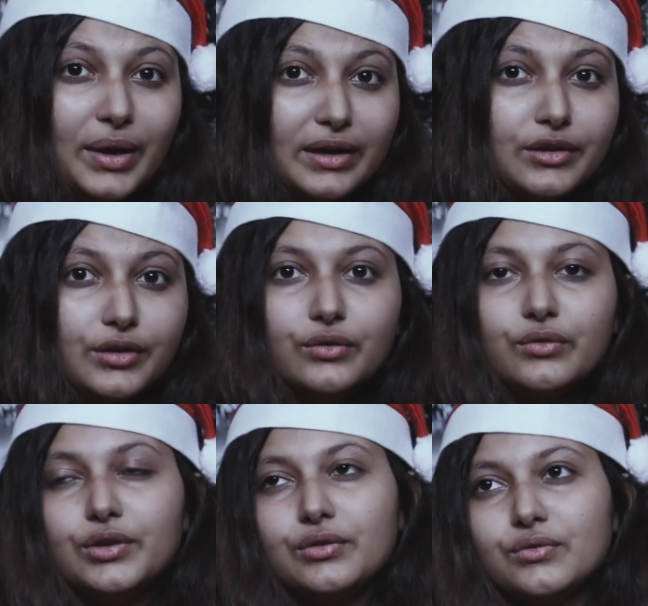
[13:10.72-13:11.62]
And when
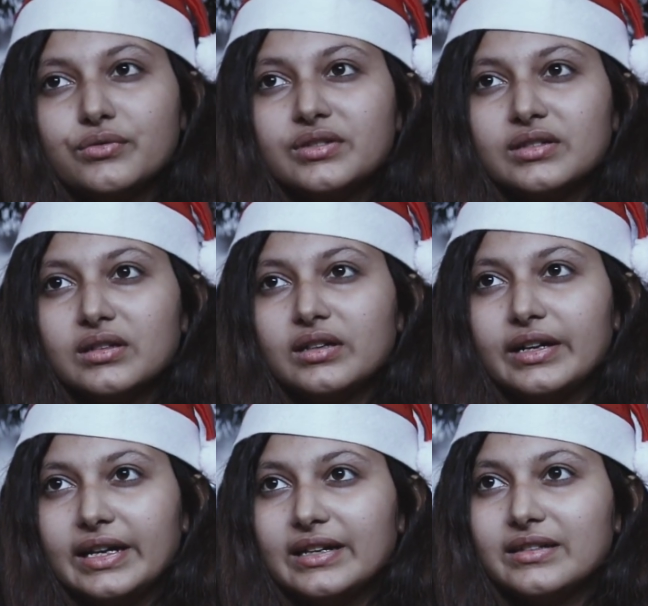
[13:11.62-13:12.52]
you use
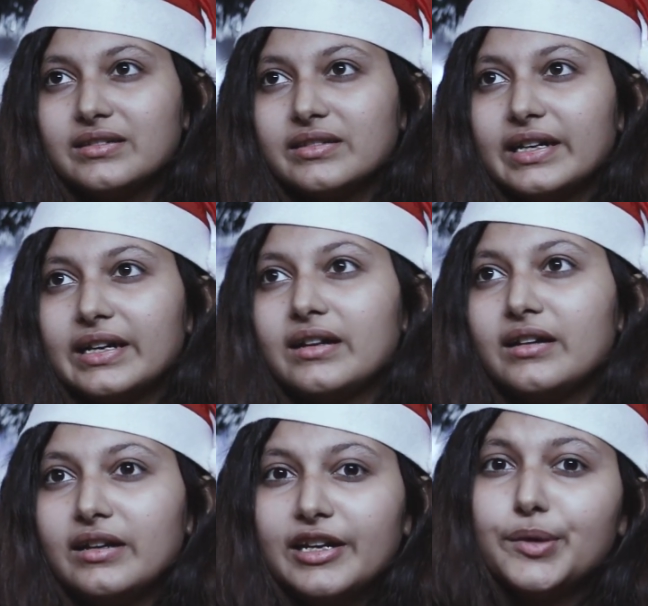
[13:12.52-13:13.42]
grains
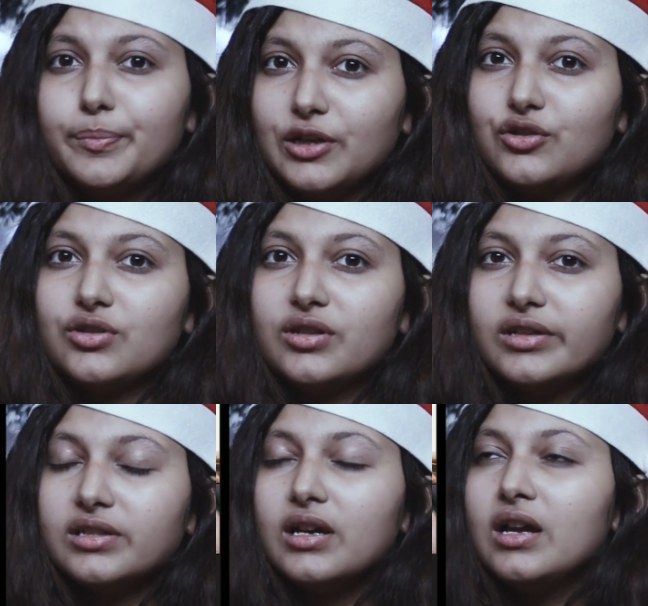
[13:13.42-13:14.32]
in lit
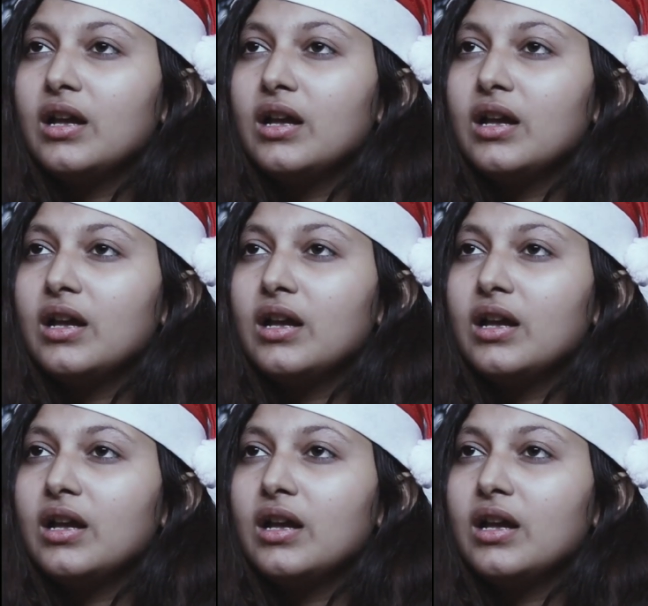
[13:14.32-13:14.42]
pictures,